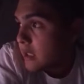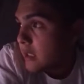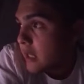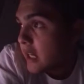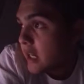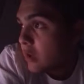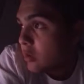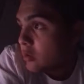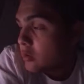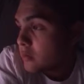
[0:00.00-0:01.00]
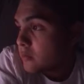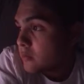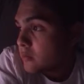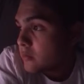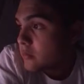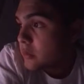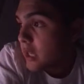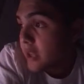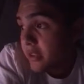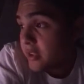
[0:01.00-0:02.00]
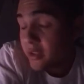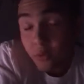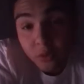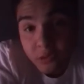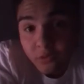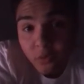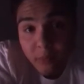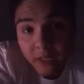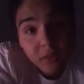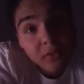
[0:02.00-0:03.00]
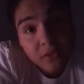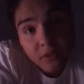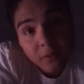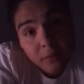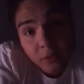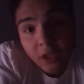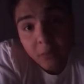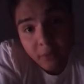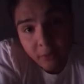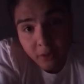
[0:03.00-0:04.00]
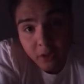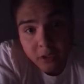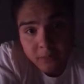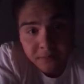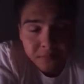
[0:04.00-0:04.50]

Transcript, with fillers: Now, I think they're wonderful pets, don't get me wrong,